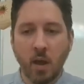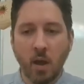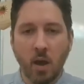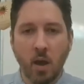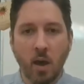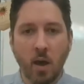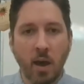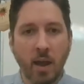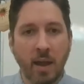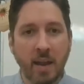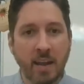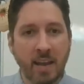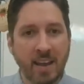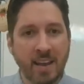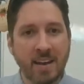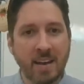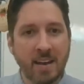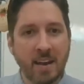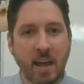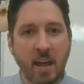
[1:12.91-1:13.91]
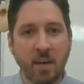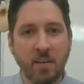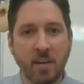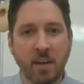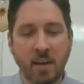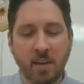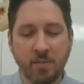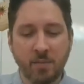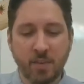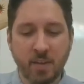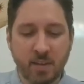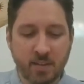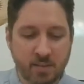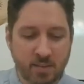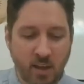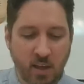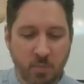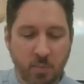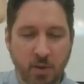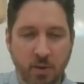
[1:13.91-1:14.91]
And in an if-then
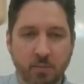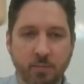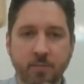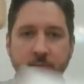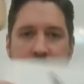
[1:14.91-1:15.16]
statement,